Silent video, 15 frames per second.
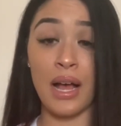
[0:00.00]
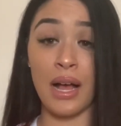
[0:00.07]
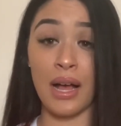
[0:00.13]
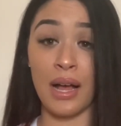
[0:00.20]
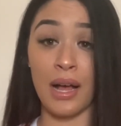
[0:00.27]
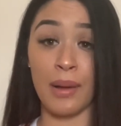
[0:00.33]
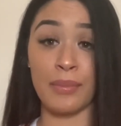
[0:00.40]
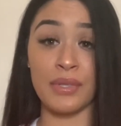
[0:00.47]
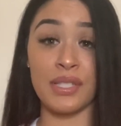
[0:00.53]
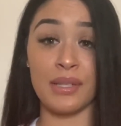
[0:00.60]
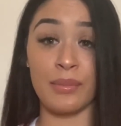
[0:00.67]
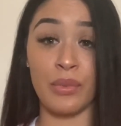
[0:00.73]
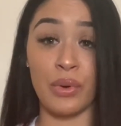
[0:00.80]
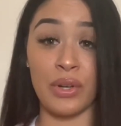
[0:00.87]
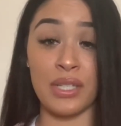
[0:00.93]

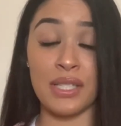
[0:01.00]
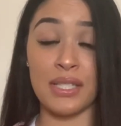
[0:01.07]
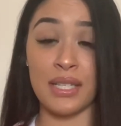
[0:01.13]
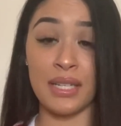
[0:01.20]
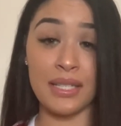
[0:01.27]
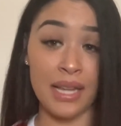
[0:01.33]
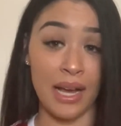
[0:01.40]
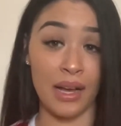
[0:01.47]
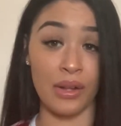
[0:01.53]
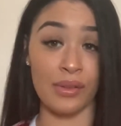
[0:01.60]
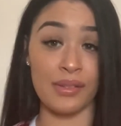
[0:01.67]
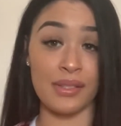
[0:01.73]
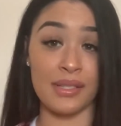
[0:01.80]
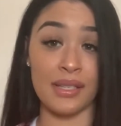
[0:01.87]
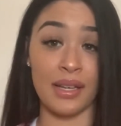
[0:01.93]
some more sit
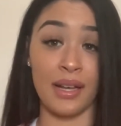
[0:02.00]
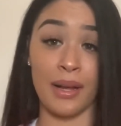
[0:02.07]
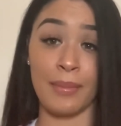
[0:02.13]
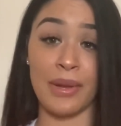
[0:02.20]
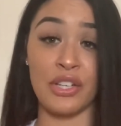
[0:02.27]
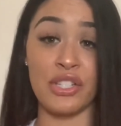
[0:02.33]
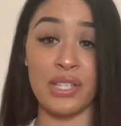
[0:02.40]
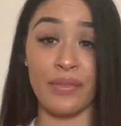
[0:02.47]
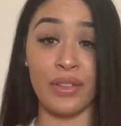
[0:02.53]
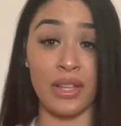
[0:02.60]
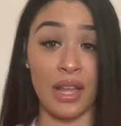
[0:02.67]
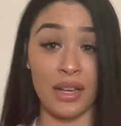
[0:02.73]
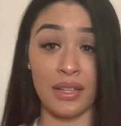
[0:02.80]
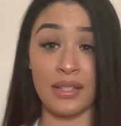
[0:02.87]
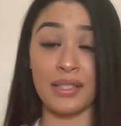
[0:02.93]
downs. I just have a
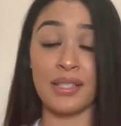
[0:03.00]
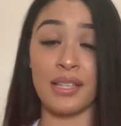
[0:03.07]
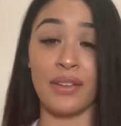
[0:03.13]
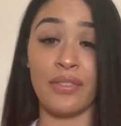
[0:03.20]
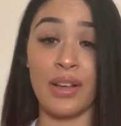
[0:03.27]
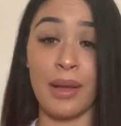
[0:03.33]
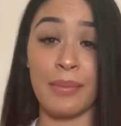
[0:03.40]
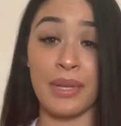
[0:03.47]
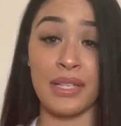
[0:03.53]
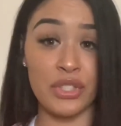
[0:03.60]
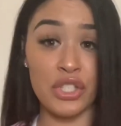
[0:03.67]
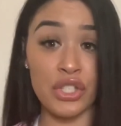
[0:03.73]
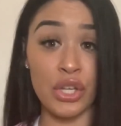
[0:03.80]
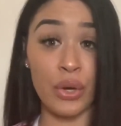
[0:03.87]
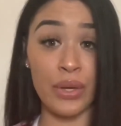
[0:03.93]
lot of good stuff coming.
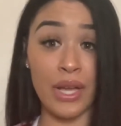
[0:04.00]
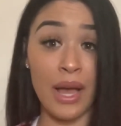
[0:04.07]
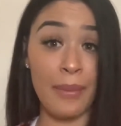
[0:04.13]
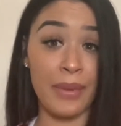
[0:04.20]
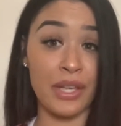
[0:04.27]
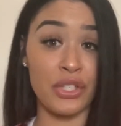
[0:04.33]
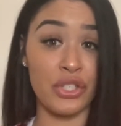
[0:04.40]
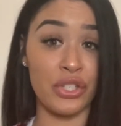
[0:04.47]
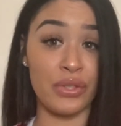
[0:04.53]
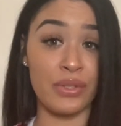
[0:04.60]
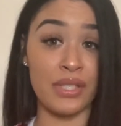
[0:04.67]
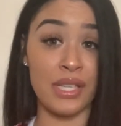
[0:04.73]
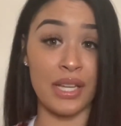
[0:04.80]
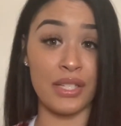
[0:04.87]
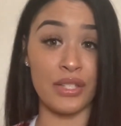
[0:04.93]
So yeah, make sure you
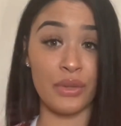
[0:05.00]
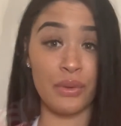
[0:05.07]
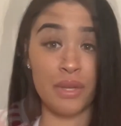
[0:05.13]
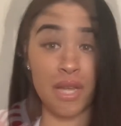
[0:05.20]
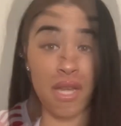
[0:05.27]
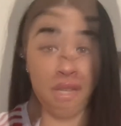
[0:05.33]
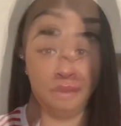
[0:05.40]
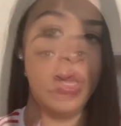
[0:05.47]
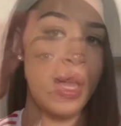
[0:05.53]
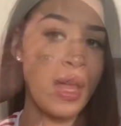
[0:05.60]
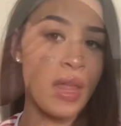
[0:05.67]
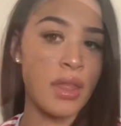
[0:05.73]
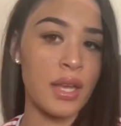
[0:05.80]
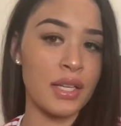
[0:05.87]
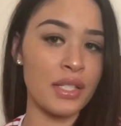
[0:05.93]
stay tuned in.
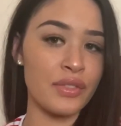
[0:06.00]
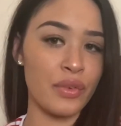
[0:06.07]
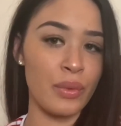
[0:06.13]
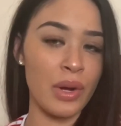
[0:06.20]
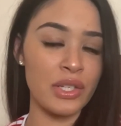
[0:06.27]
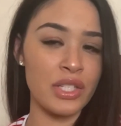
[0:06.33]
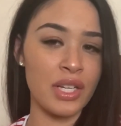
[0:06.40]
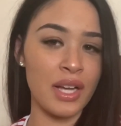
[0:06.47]
Thanks for watching,